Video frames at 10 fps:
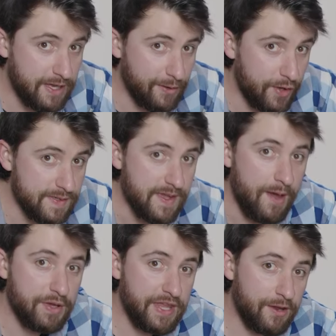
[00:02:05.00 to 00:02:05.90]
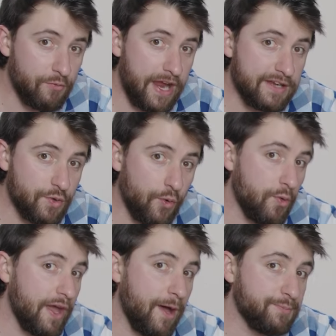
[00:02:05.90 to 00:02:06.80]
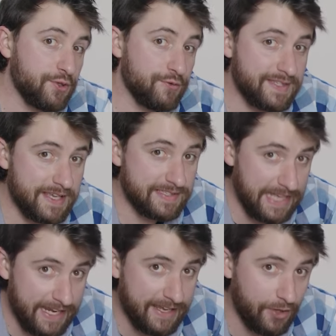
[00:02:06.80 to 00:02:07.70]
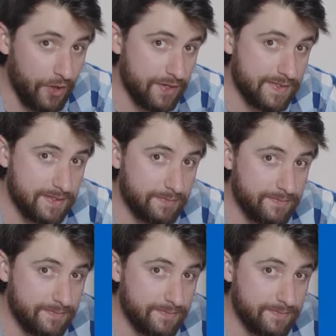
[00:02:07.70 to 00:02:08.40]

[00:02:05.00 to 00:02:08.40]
kilos, but they can range all the way up to 16 kilos.